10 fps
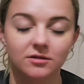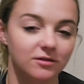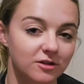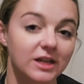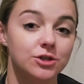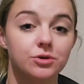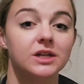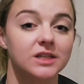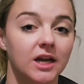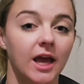they do
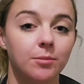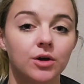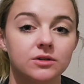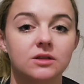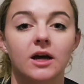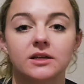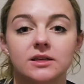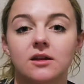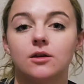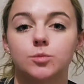contain chemicals, and that is
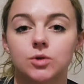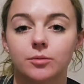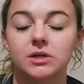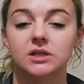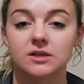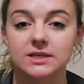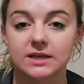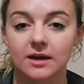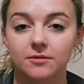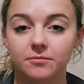getting absorbed into the
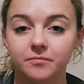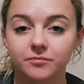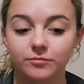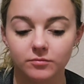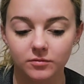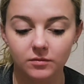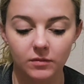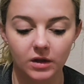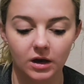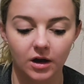skin.
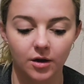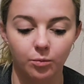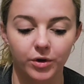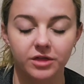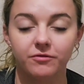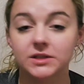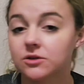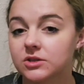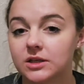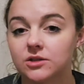With physical
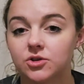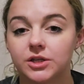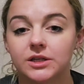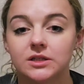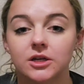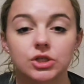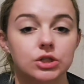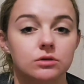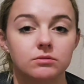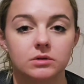sunscreens, there's
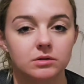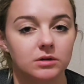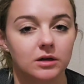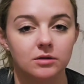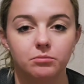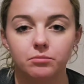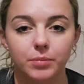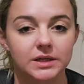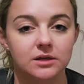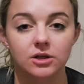
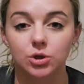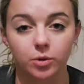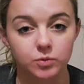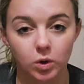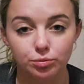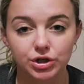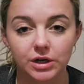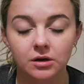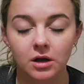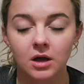basically no absorption,
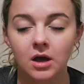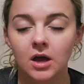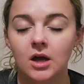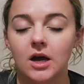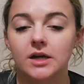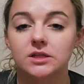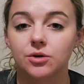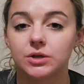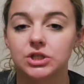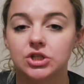and so
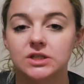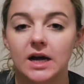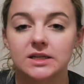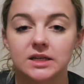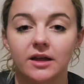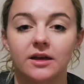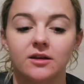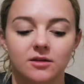it's just acting like